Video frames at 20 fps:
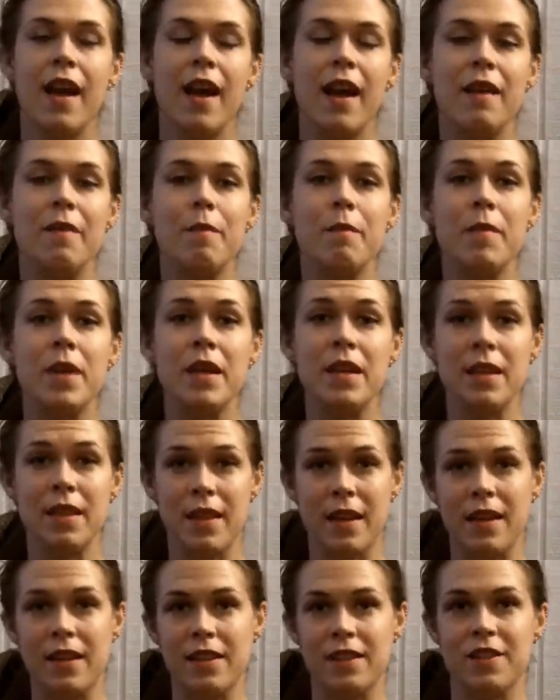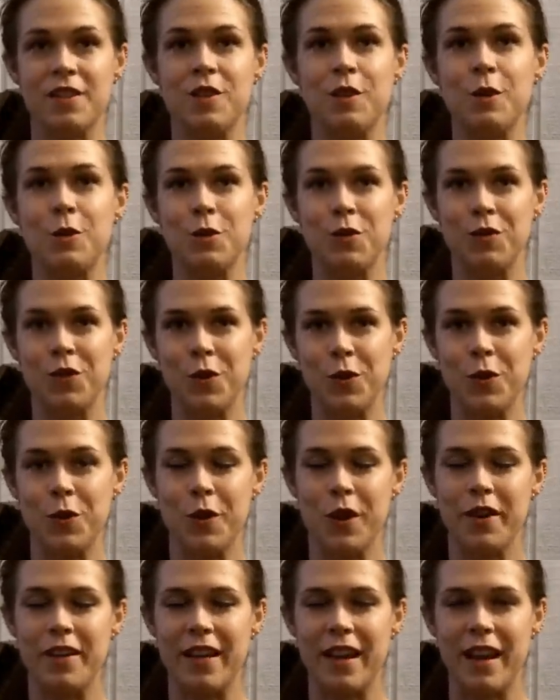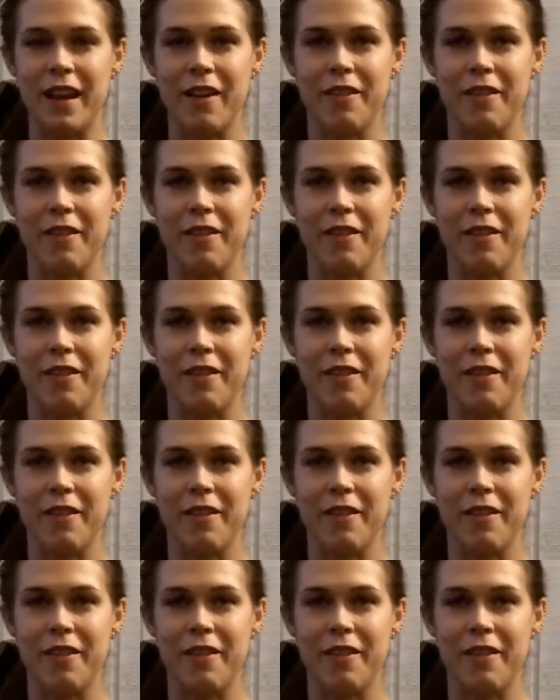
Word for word: And many thanks to those of you who already